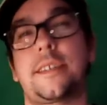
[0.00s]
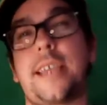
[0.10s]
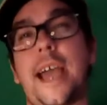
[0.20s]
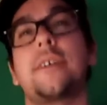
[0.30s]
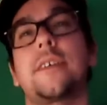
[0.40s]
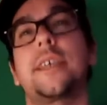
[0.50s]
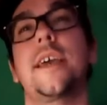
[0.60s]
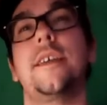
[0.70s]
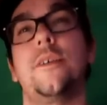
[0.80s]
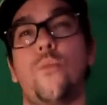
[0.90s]

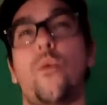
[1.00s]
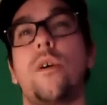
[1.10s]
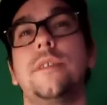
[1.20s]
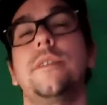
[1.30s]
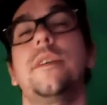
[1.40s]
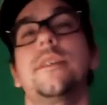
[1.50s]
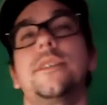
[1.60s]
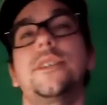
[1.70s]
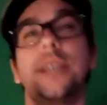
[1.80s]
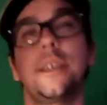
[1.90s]
tackling it in one
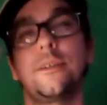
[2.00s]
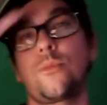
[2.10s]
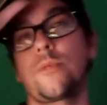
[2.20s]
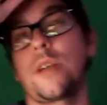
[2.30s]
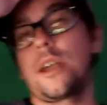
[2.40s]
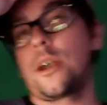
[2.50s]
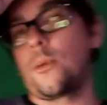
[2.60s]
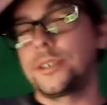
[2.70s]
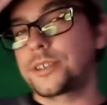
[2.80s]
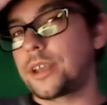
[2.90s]
scene
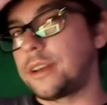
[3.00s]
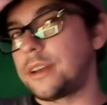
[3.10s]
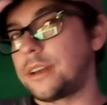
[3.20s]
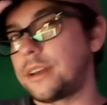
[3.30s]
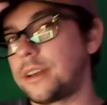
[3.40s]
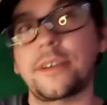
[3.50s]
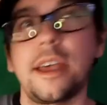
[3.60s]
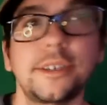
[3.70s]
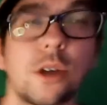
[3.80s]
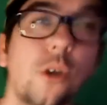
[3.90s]
was good enough.
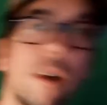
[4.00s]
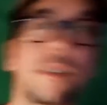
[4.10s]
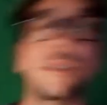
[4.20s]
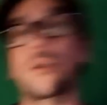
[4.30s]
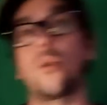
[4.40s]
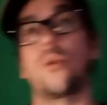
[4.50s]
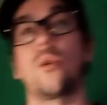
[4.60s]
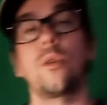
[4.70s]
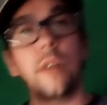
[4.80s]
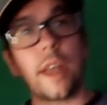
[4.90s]
So of course it's
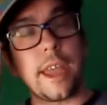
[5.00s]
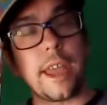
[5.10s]
cool.